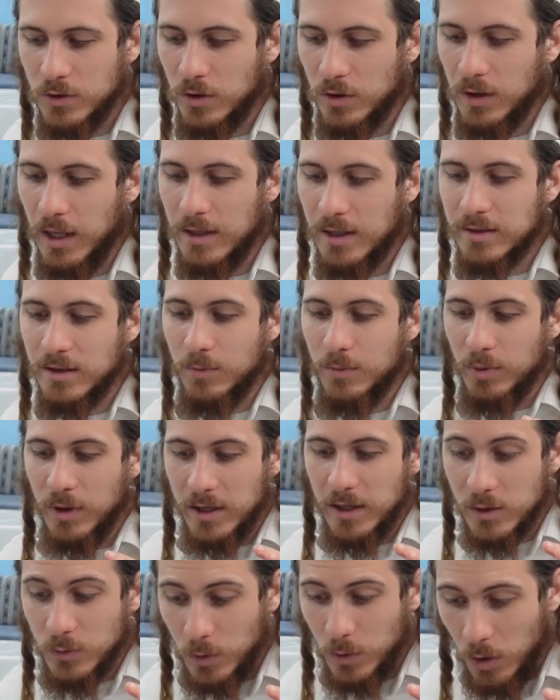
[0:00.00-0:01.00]
That's the
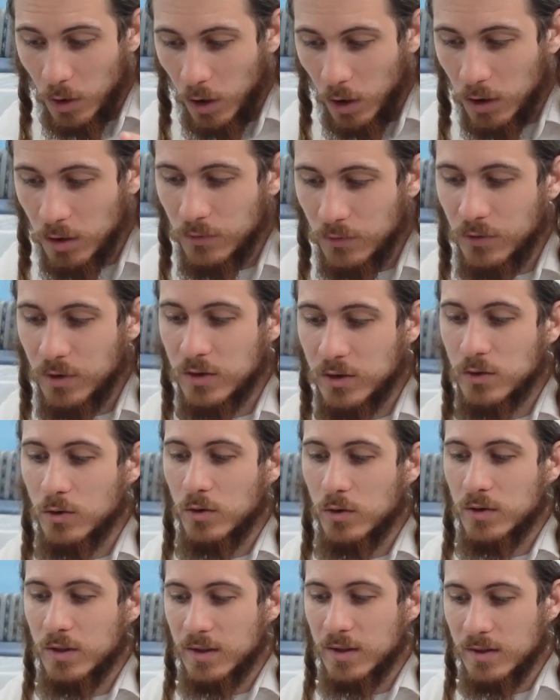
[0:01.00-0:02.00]
place where all of the
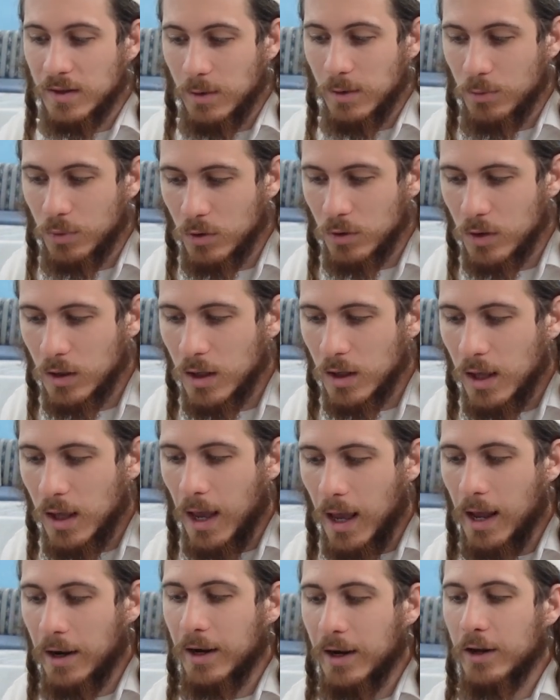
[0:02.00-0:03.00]
souls assemble
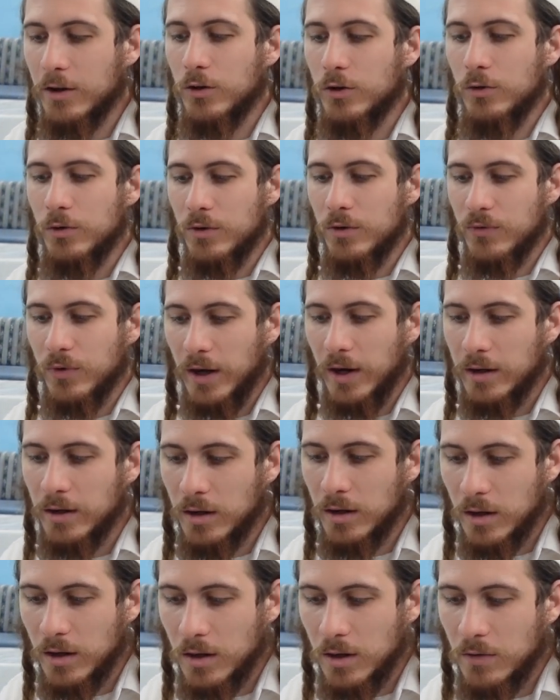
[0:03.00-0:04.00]
and get unified.
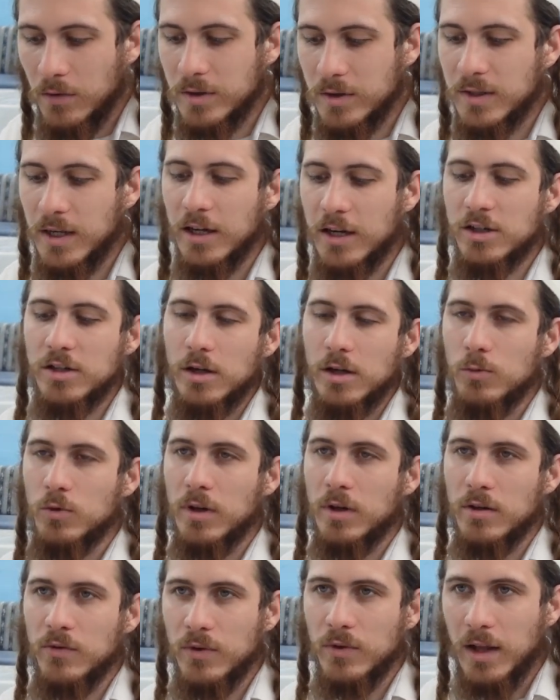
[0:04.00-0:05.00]

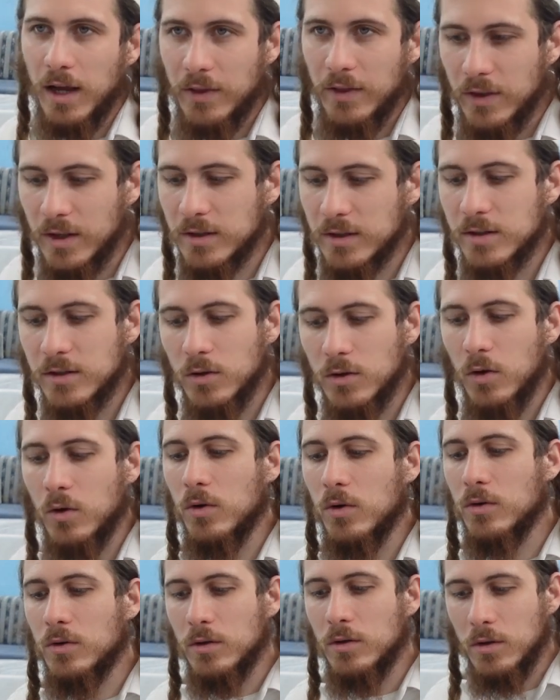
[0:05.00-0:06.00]
And this is the
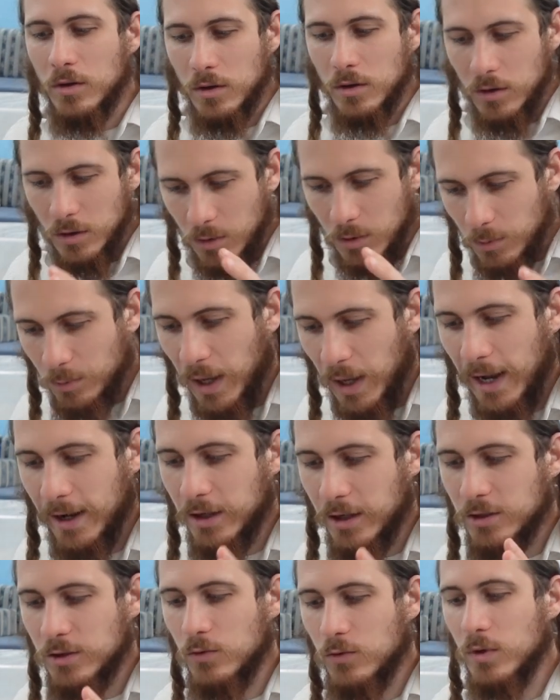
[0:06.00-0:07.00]
whole
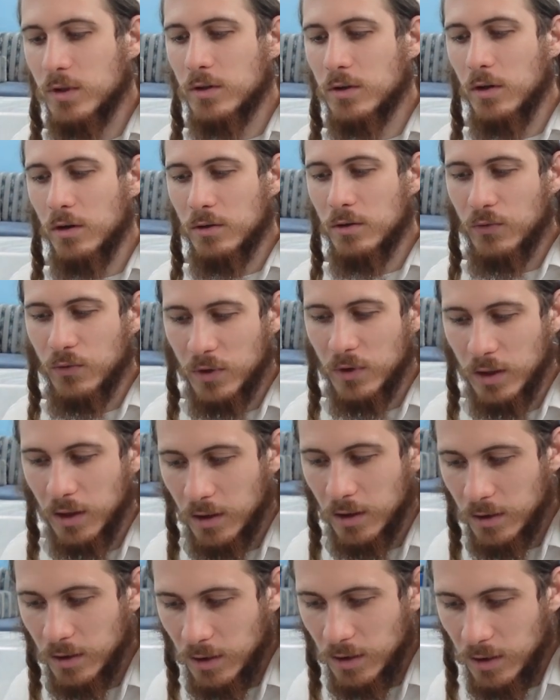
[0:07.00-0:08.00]
package of what's called
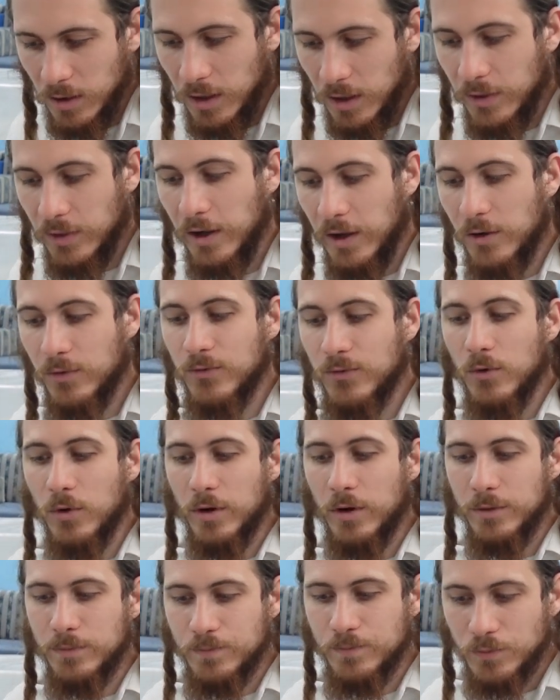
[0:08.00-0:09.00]
tefillah. And
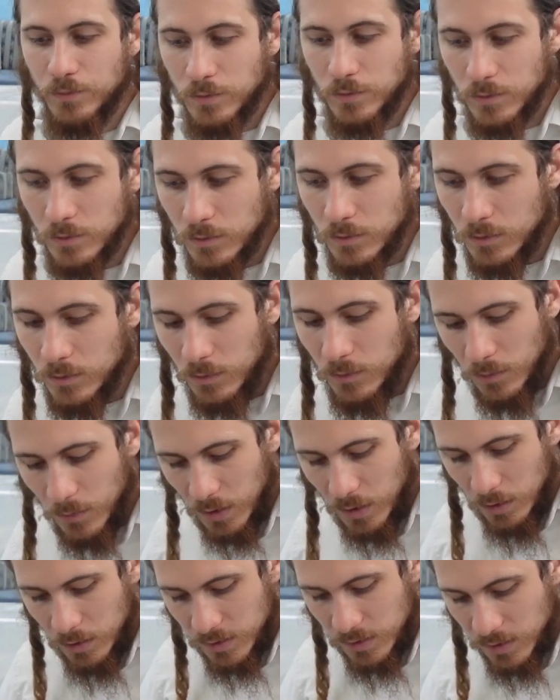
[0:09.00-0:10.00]
therefore,
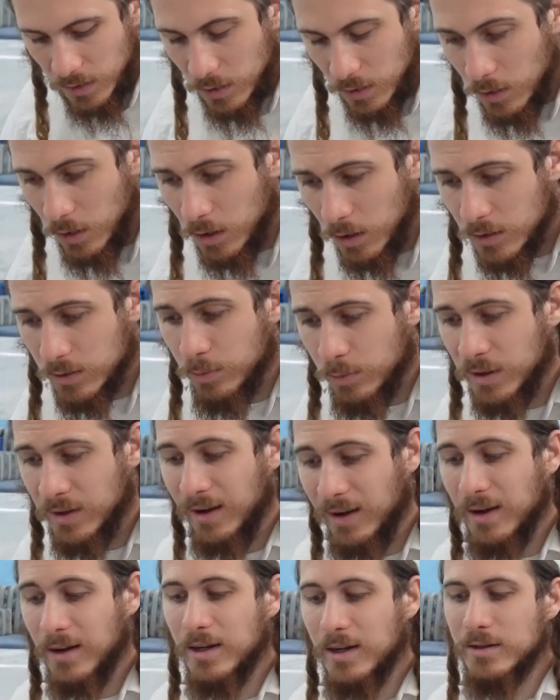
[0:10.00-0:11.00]
synagogues, Beit
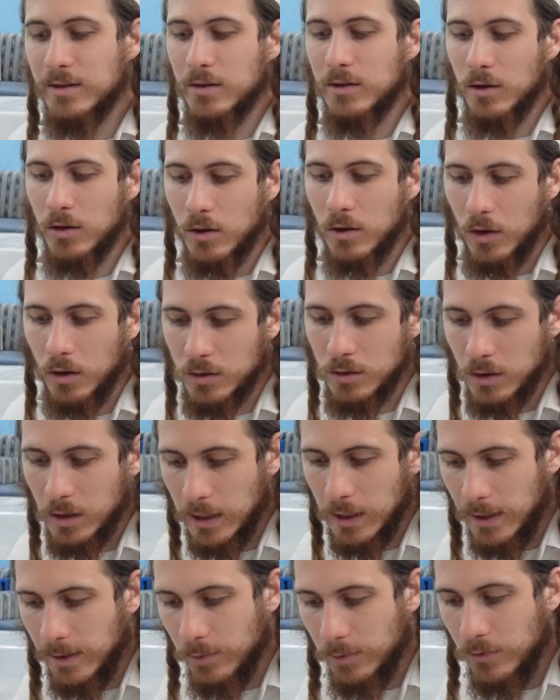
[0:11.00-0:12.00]
Knesset, are called in the
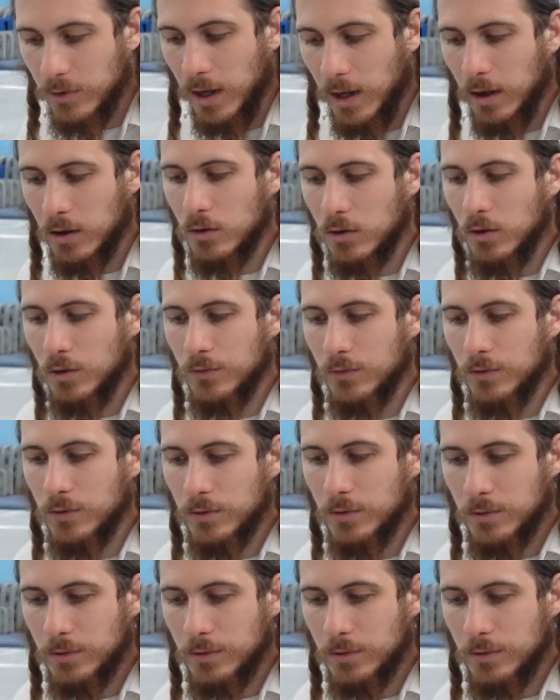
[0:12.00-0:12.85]
name of Yaakov.